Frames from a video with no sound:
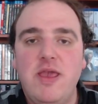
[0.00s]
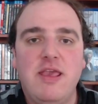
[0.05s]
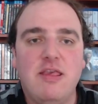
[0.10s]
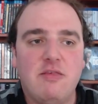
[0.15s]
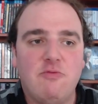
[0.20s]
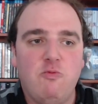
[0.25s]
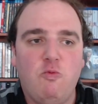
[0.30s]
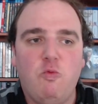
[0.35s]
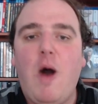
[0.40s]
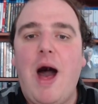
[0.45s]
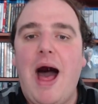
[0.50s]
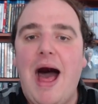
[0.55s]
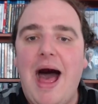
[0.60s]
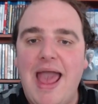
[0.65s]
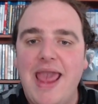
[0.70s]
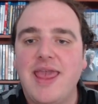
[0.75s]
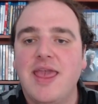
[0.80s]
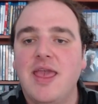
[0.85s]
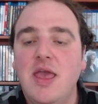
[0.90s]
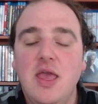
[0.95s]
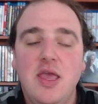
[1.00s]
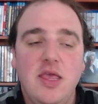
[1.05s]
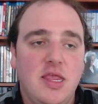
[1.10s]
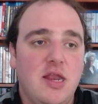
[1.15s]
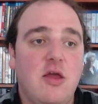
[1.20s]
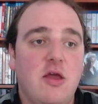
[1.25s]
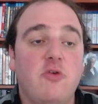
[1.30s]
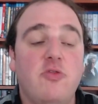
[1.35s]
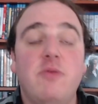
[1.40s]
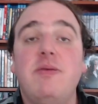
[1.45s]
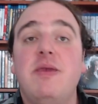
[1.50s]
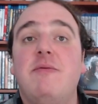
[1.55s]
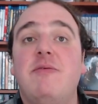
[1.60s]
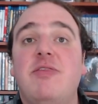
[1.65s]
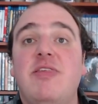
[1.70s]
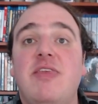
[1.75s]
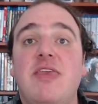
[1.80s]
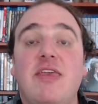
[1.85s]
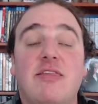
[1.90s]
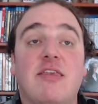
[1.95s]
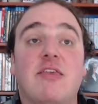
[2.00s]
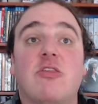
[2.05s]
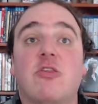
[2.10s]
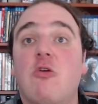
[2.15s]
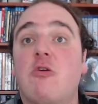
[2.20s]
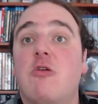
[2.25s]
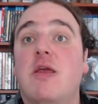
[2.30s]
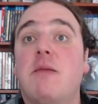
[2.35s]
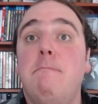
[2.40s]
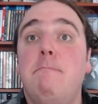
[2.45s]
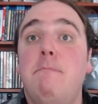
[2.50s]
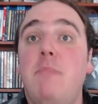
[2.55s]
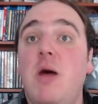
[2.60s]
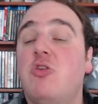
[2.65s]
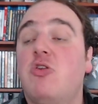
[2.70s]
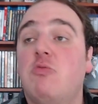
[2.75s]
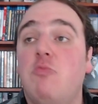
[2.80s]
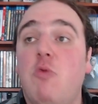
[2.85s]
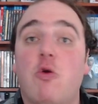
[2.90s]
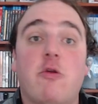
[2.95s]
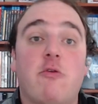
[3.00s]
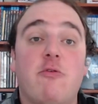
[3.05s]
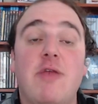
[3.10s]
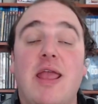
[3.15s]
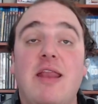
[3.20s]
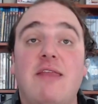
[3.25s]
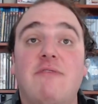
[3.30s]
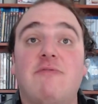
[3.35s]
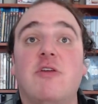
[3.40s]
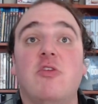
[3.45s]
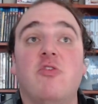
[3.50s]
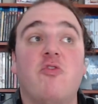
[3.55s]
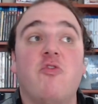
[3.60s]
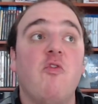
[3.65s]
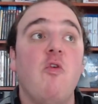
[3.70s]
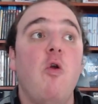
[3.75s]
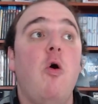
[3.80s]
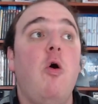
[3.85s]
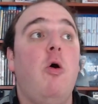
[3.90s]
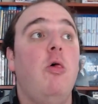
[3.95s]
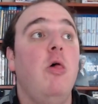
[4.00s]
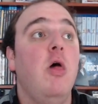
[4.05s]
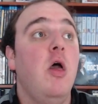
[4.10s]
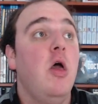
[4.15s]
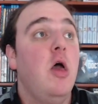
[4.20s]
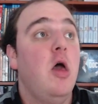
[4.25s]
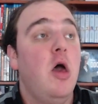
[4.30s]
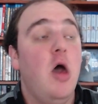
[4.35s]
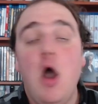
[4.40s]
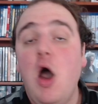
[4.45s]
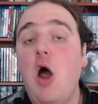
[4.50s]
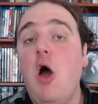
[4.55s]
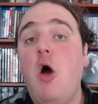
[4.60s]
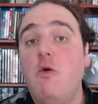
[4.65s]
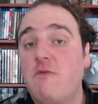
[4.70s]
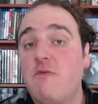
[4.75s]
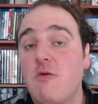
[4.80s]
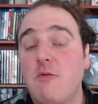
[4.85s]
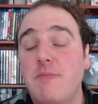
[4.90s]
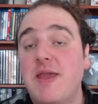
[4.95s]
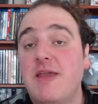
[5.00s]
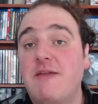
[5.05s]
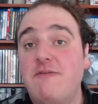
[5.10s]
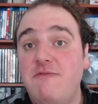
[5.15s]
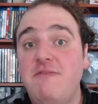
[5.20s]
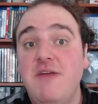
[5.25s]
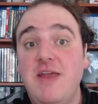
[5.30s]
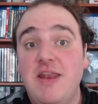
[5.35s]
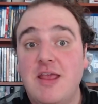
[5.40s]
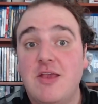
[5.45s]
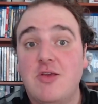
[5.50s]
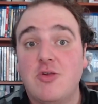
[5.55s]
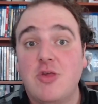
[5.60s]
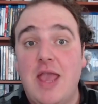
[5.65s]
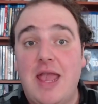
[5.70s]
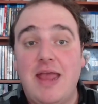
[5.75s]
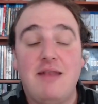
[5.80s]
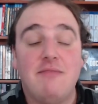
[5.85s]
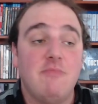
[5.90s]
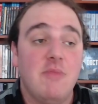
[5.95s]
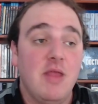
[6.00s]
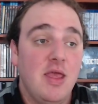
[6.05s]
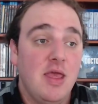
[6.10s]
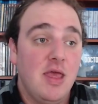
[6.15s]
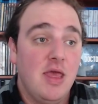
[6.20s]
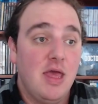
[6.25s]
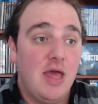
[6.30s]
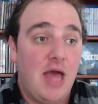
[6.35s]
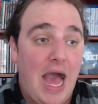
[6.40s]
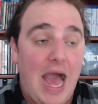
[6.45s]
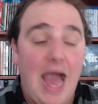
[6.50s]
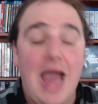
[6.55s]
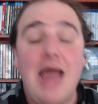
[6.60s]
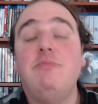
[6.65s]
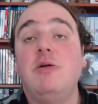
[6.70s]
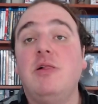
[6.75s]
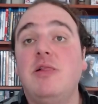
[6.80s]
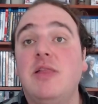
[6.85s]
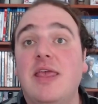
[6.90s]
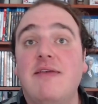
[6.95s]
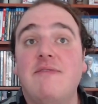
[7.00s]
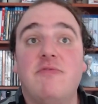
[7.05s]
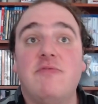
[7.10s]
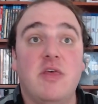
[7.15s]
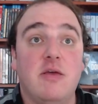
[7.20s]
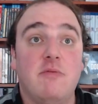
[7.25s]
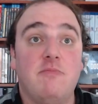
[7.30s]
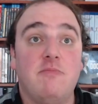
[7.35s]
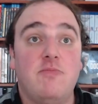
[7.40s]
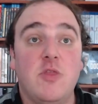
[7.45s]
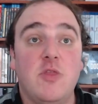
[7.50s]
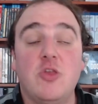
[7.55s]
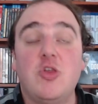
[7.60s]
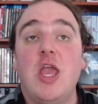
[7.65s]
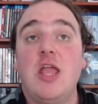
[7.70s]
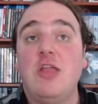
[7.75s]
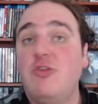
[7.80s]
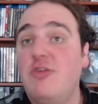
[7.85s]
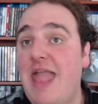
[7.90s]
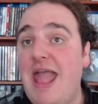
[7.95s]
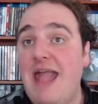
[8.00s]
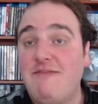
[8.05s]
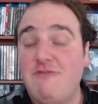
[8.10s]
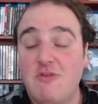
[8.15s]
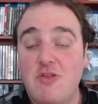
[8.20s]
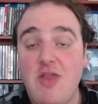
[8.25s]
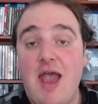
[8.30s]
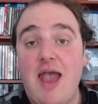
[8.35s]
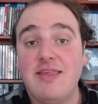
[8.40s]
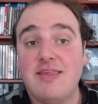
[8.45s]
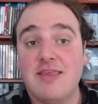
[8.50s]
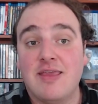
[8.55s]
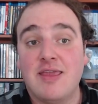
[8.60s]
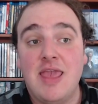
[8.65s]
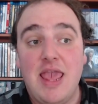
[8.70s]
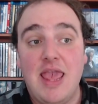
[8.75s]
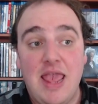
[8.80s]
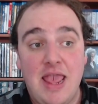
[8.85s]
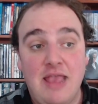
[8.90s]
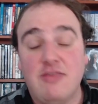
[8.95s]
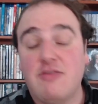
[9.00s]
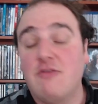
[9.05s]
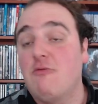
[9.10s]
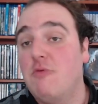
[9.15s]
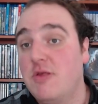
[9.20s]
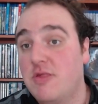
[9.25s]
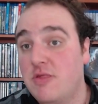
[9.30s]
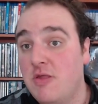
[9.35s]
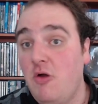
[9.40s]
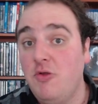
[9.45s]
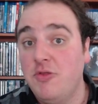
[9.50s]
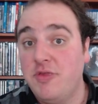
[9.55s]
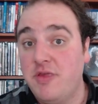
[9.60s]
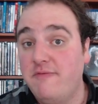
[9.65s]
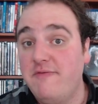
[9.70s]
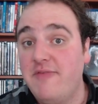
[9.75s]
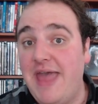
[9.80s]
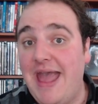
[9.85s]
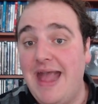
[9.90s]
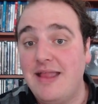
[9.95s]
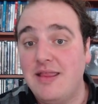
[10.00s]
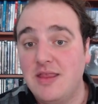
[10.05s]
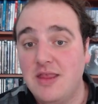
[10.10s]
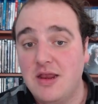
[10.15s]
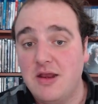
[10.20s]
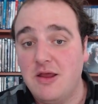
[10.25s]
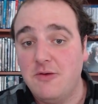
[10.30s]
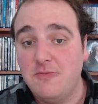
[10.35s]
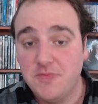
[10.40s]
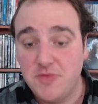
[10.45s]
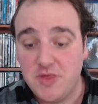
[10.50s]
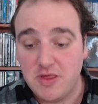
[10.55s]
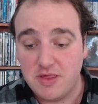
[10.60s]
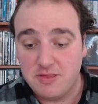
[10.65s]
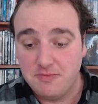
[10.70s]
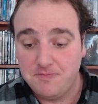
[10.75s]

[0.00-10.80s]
why. The BBC is exerting much more creative control over Big Finish, and I believe the change in advertising is a result of that. Just